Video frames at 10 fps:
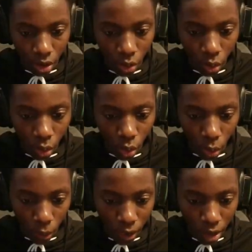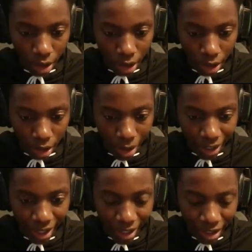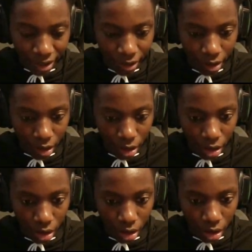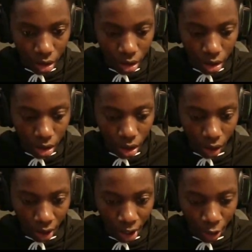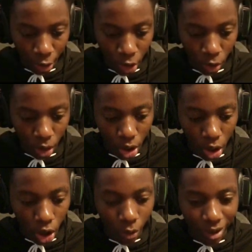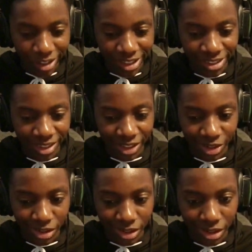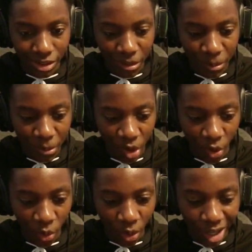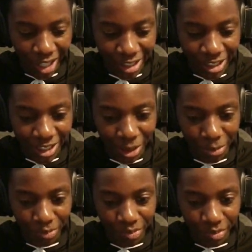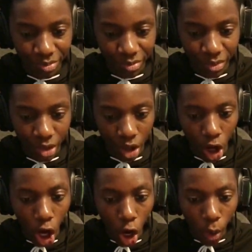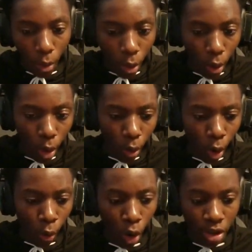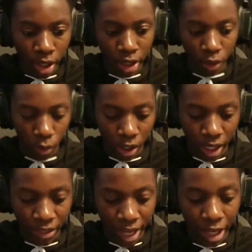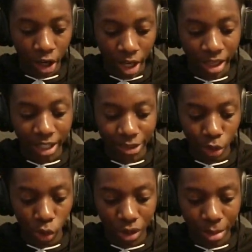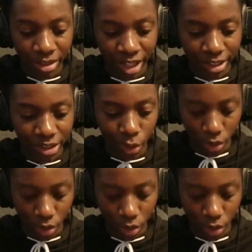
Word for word: Ooh. Come on, get it. Okay, I don't know. Wait, is this sensors? What? Oh, whoa, whoa, whoa, whoa. Okay, okay, that okay, that can still do damage. That can still do